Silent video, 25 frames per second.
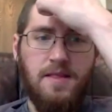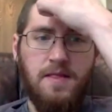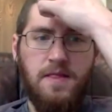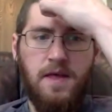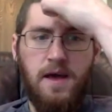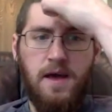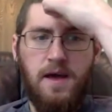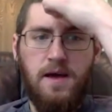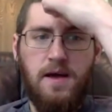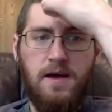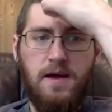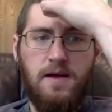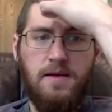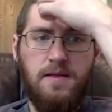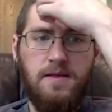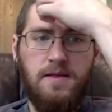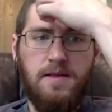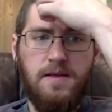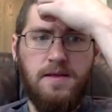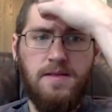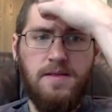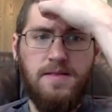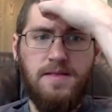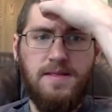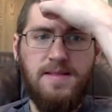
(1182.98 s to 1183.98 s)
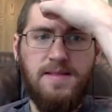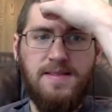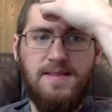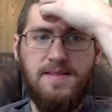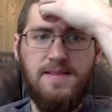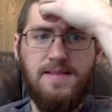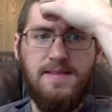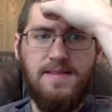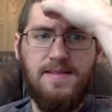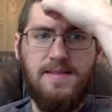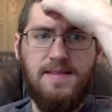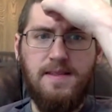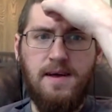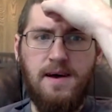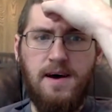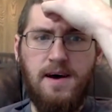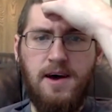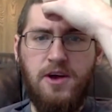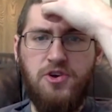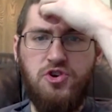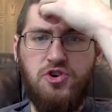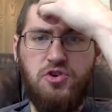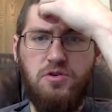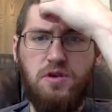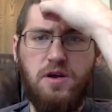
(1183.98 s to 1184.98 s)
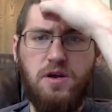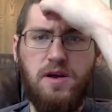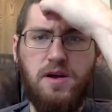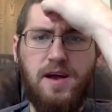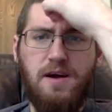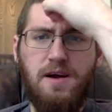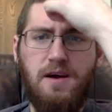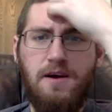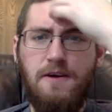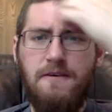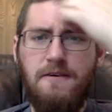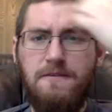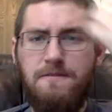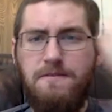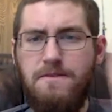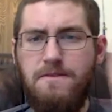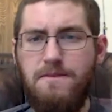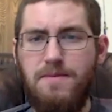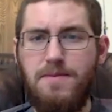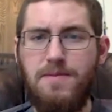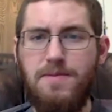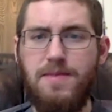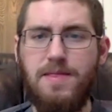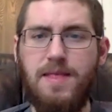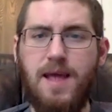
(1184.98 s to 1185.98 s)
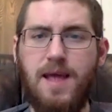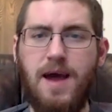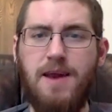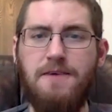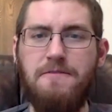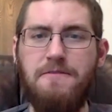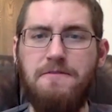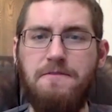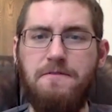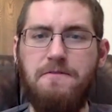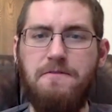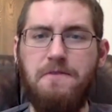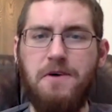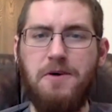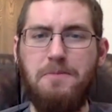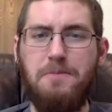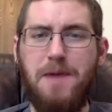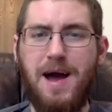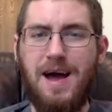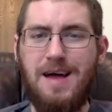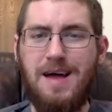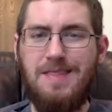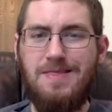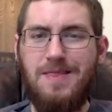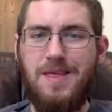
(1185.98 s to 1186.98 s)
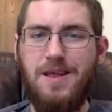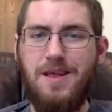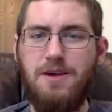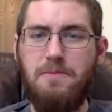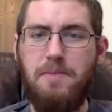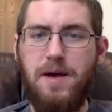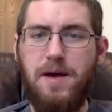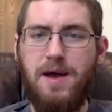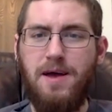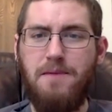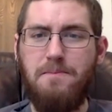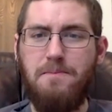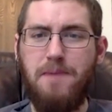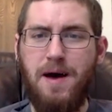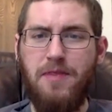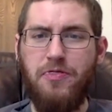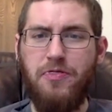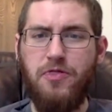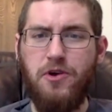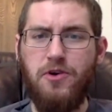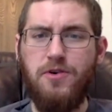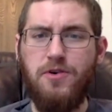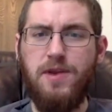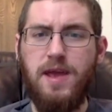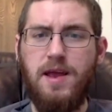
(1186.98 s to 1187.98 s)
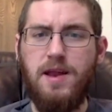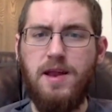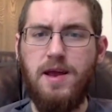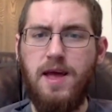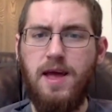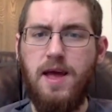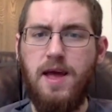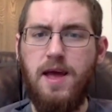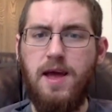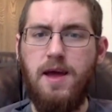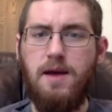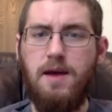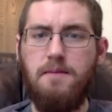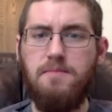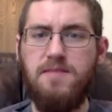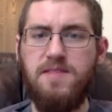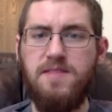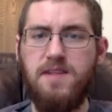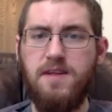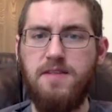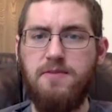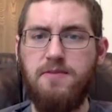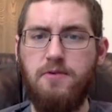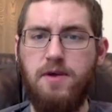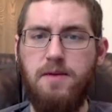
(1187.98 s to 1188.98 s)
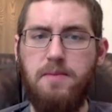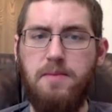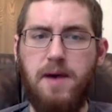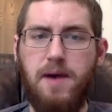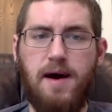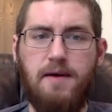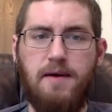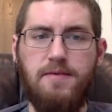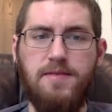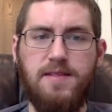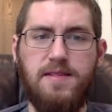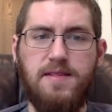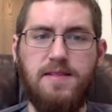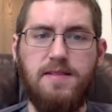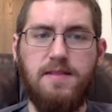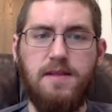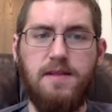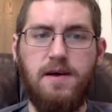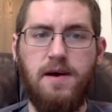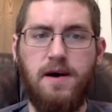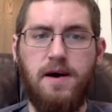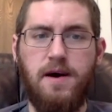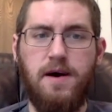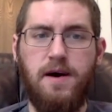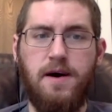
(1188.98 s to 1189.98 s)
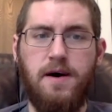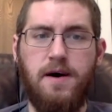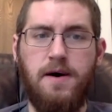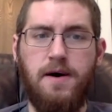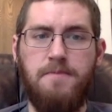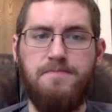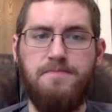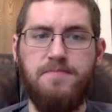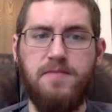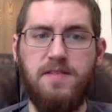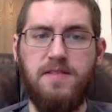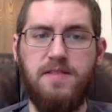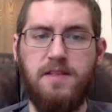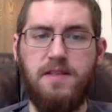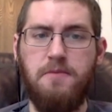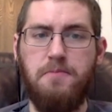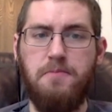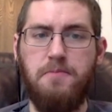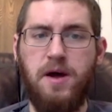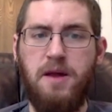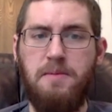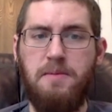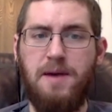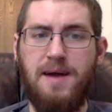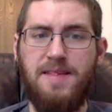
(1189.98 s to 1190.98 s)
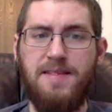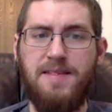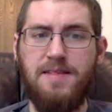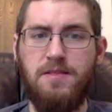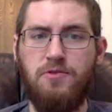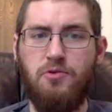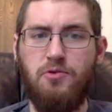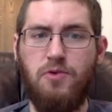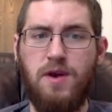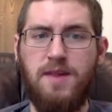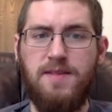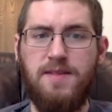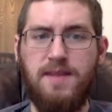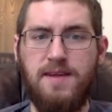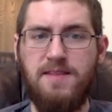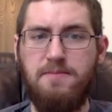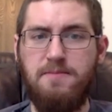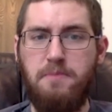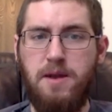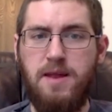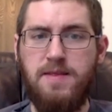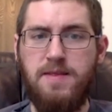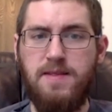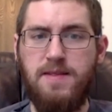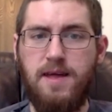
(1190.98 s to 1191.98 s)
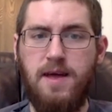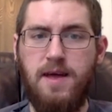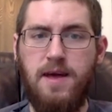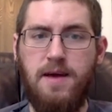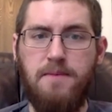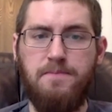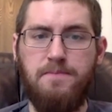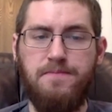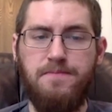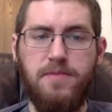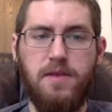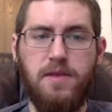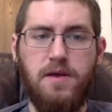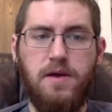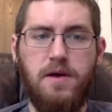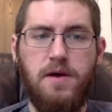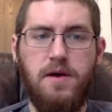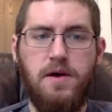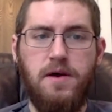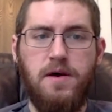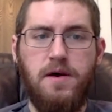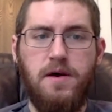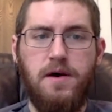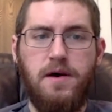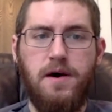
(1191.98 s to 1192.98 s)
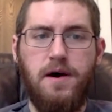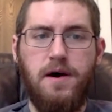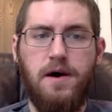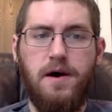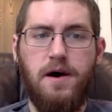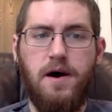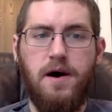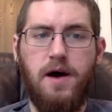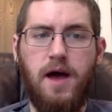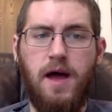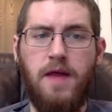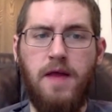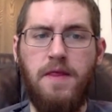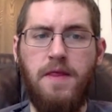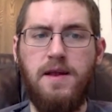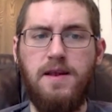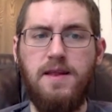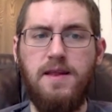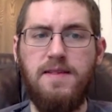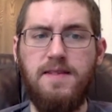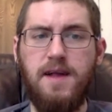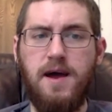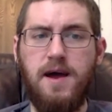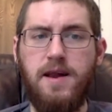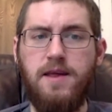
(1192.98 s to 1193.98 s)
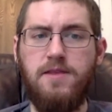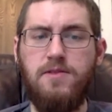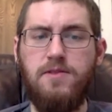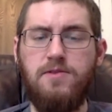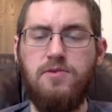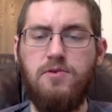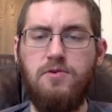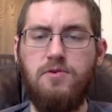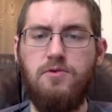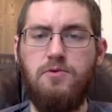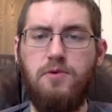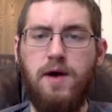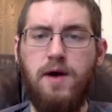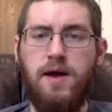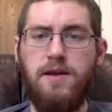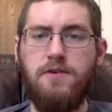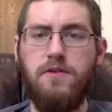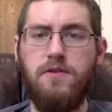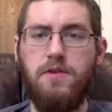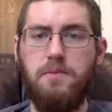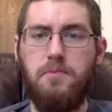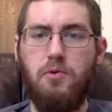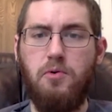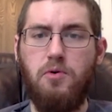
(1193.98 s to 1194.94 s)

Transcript: they uh, junior year kind of fell back a little bit, about 13 a game, six rebounds, uh, still playing about 26 minutes a game, uh, and then decided to enter the